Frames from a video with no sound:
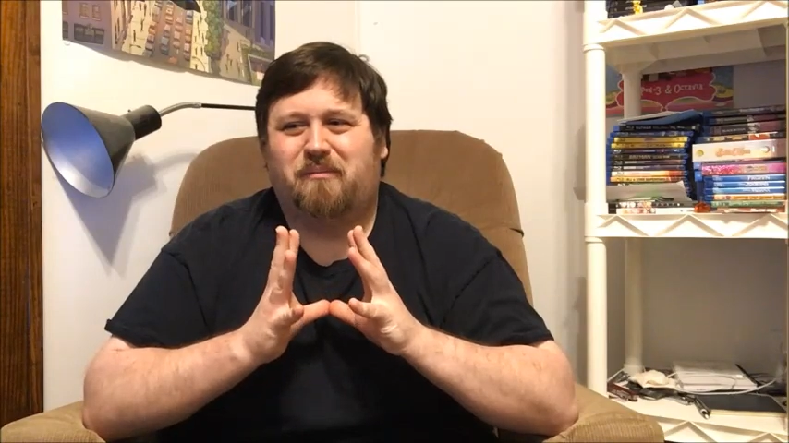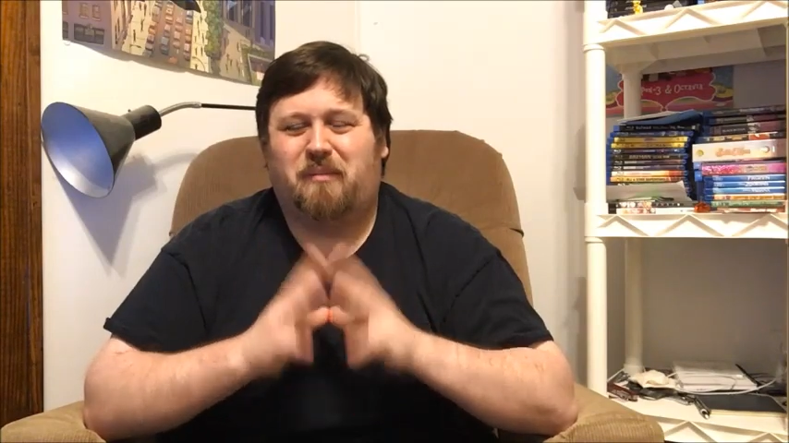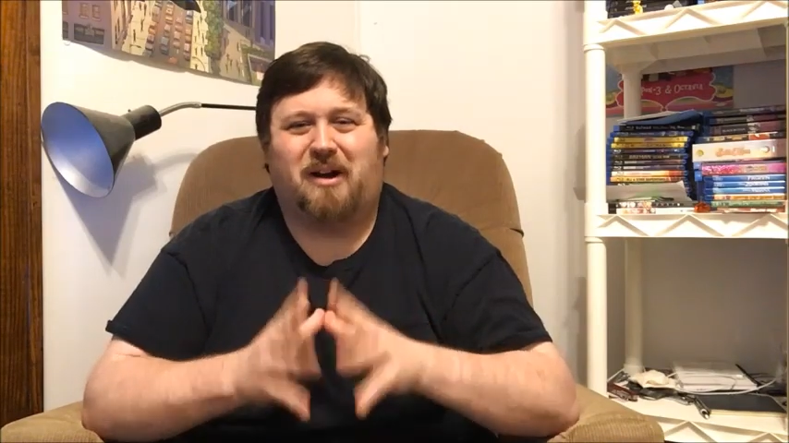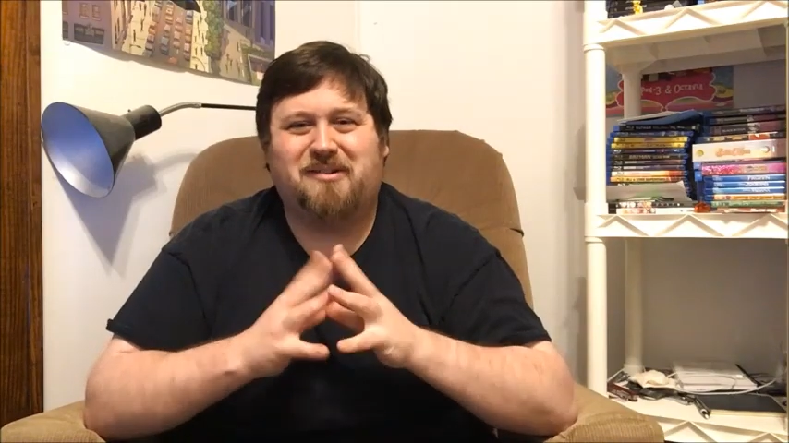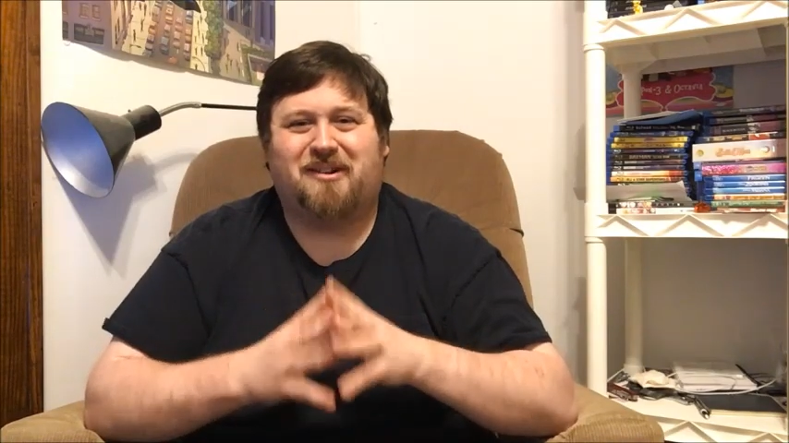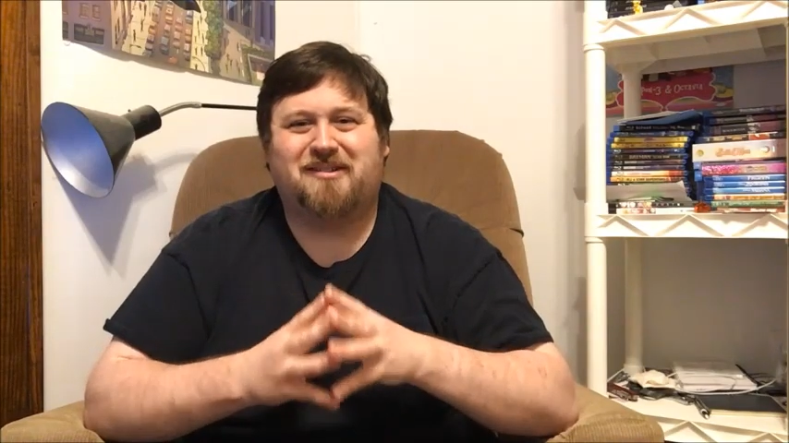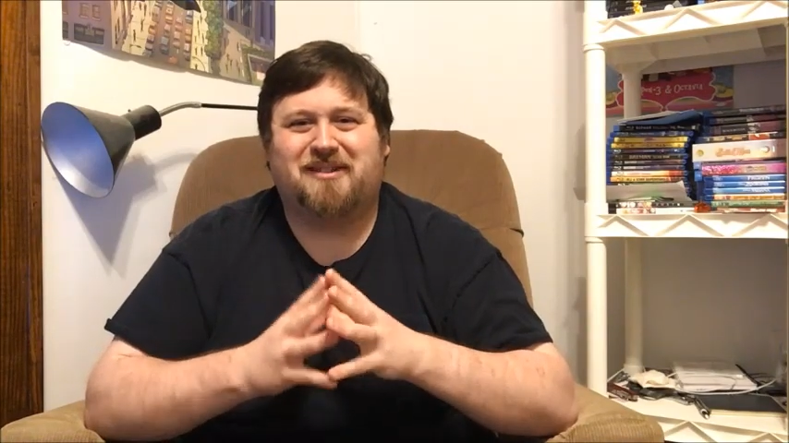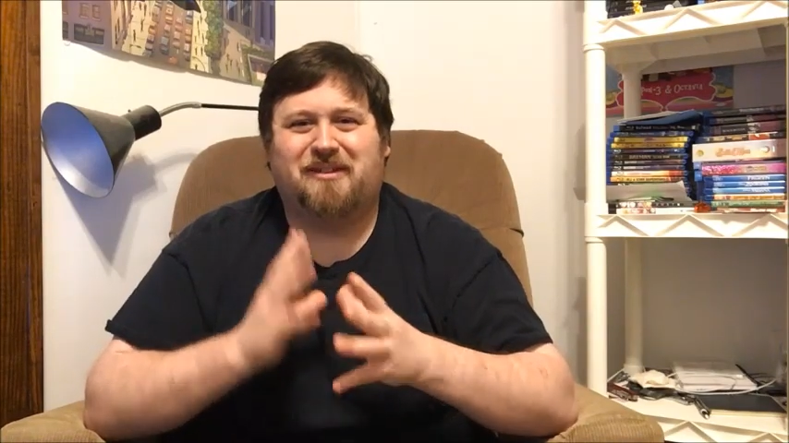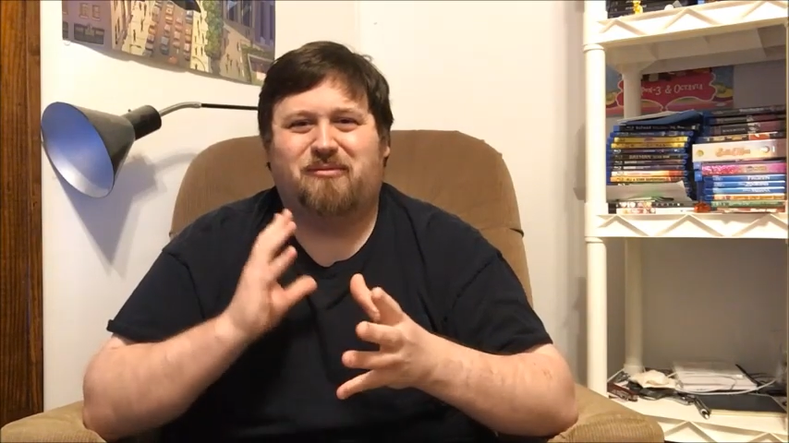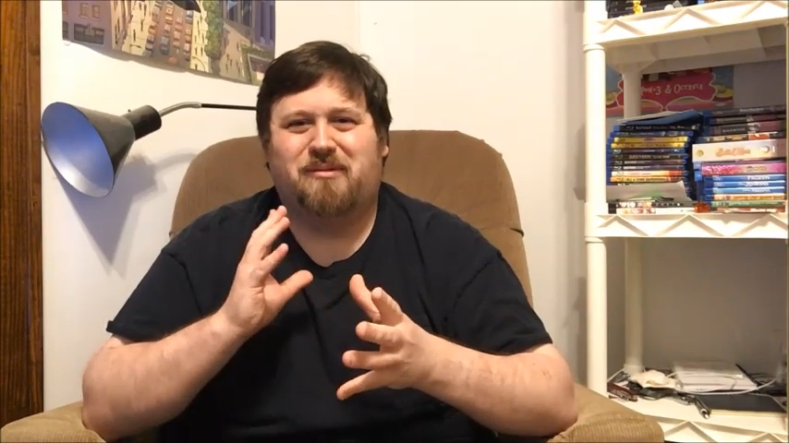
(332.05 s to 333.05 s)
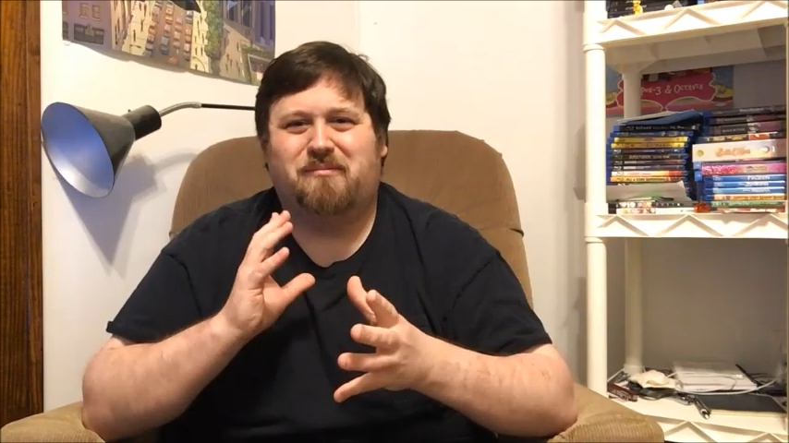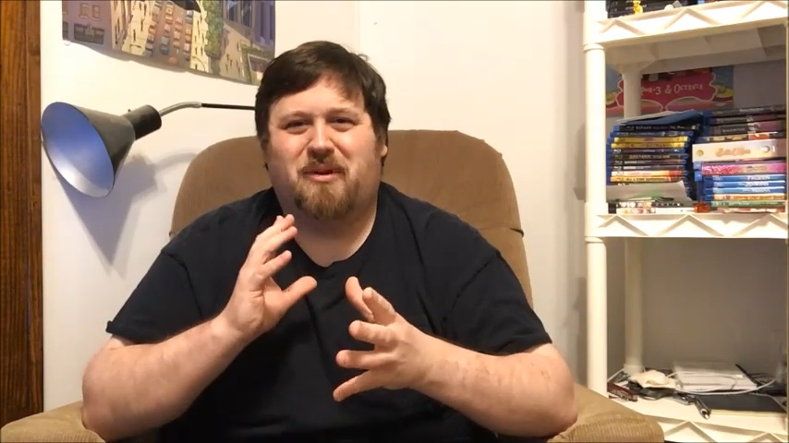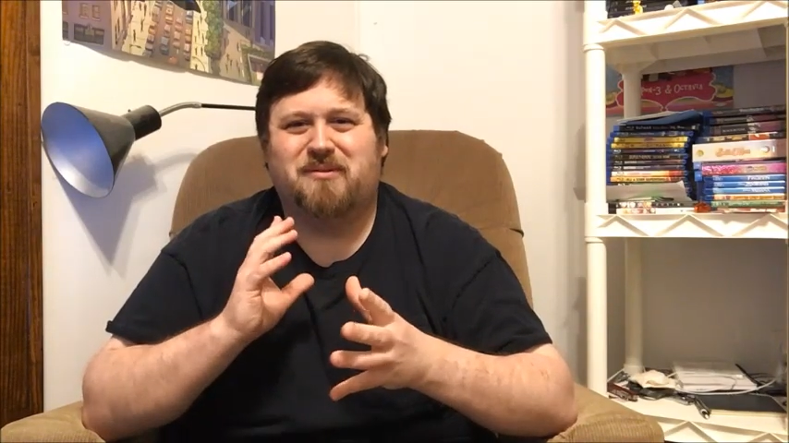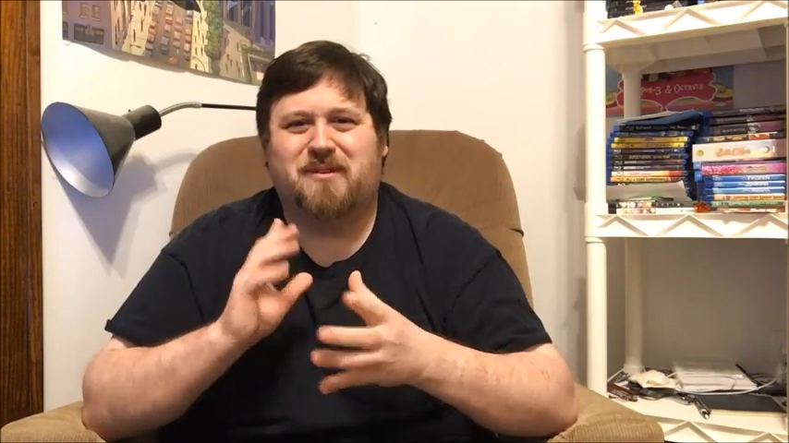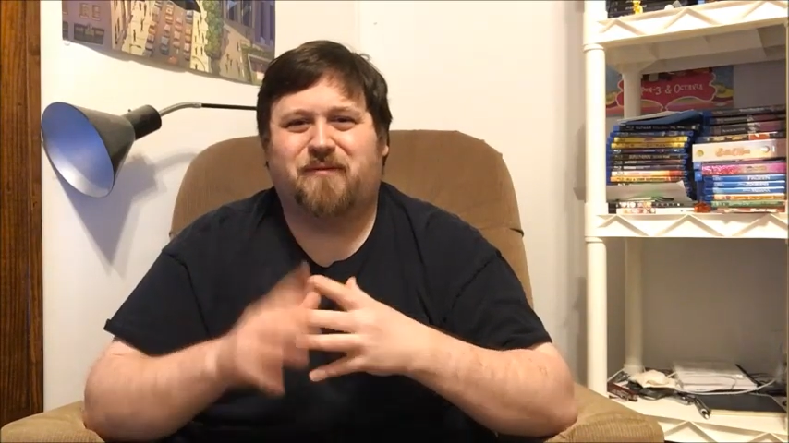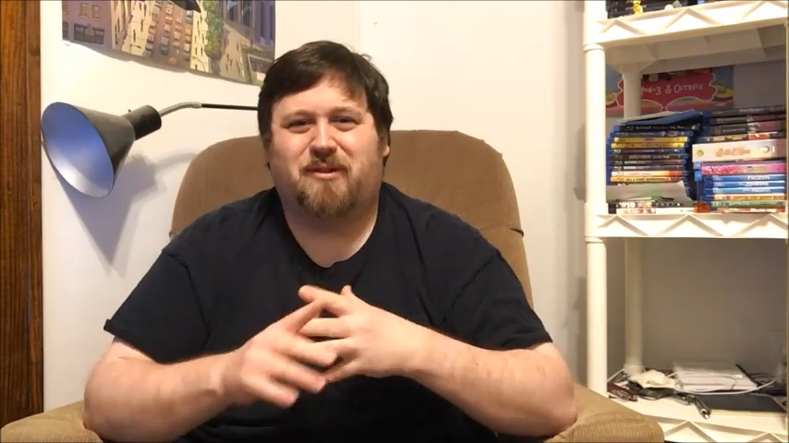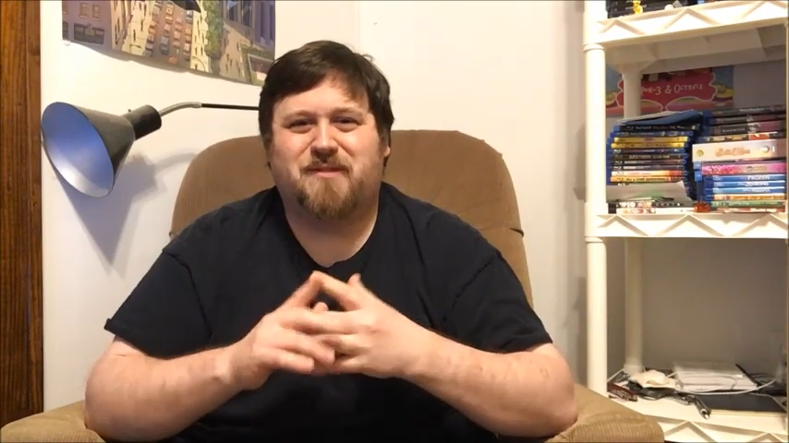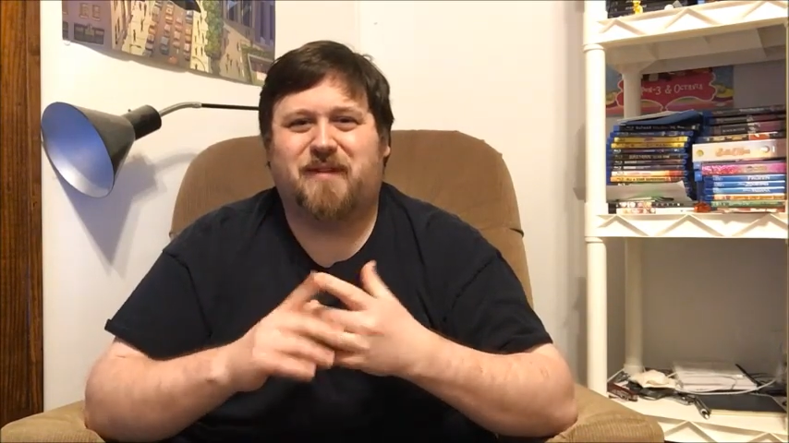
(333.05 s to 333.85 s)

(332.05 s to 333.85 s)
montage, like when Moses first